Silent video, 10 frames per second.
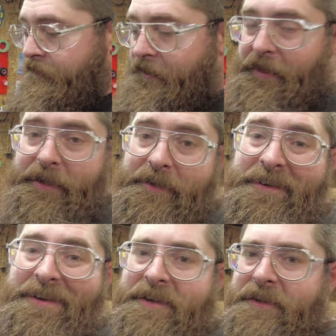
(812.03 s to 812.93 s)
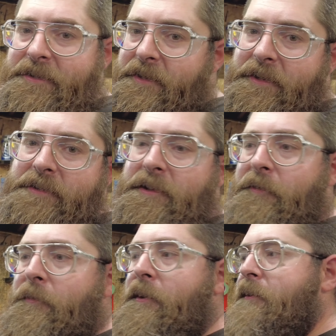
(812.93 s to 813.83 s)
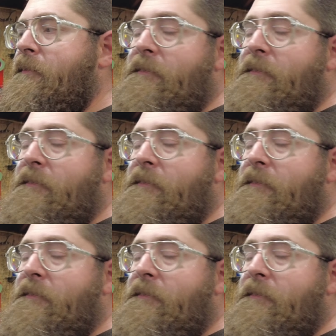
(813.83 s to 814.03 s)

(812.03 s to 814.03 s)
Uh, it don't work.